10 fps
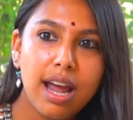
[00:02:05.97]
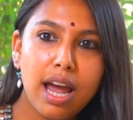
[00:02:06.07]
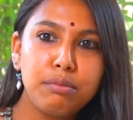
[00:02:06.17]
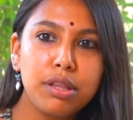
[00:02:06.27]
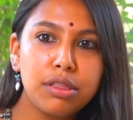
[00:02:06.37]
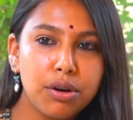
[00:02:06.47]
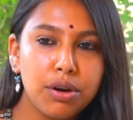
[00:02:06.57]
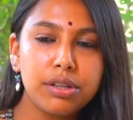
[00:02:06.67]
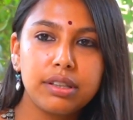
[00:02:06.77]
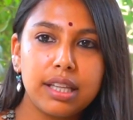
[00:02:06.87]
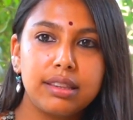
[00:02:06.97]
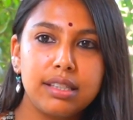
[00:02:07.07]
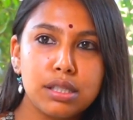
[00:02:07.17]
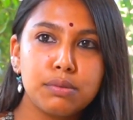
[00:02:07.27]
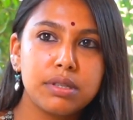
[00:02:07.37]
And we thought that
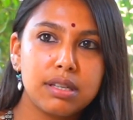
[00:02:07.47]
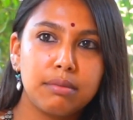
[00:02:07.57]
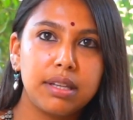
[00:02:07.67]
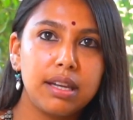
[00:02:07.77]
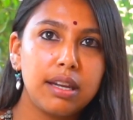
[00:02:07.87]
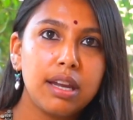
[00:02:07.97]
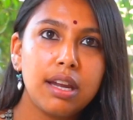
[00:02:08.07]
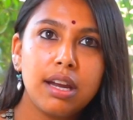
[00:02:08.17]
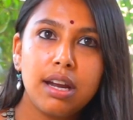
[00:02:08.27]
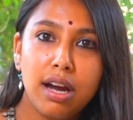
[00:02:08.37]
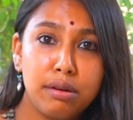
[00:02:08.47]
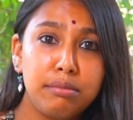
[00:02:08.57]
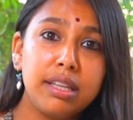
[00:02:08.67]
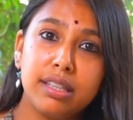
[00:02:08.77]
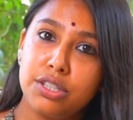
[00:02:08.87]
this was something
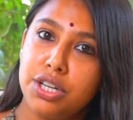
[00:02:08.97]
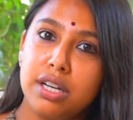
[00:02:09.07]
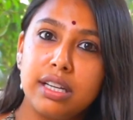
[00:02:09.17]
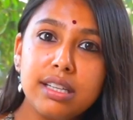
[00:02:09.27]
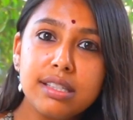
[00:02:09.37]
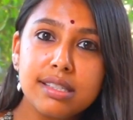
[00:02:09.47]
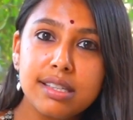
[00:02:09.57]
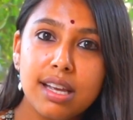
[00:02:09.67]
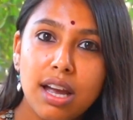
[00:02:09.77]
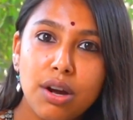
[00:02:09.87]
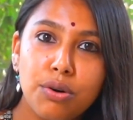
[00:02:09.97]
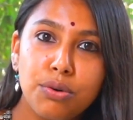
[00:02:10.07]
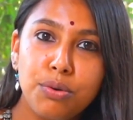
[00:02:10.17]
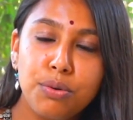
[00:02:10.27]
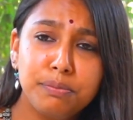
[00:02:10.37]
Harmeet and Shanice,
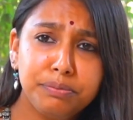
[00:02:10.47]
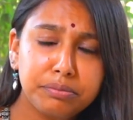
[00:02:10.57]
who